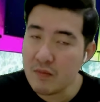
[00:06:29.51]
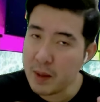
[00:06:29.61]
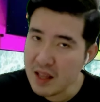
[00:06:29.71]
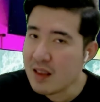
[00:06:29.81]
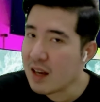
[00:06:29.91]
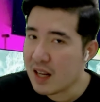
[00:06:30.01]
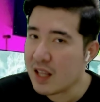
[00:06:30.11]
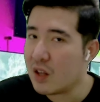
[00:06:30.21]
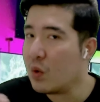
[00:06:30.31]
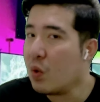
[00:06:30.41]
basically
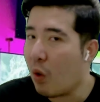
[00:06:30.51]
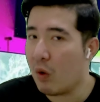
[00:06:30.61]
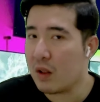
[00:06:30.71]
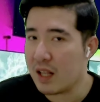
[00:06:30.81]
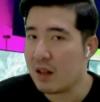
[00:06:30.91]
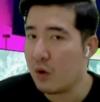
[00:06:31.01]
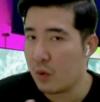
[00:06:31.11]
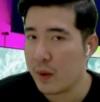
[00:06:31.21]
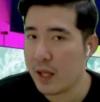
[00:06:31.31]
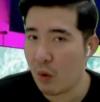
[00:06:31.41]
you called it or
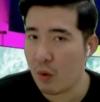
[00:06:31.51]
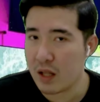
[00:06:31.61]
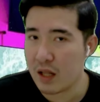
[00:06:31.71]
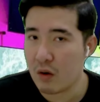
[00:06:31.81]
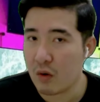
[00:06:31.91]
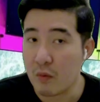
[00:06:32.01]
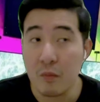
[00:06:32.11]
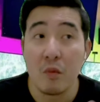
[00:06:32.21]
we called it or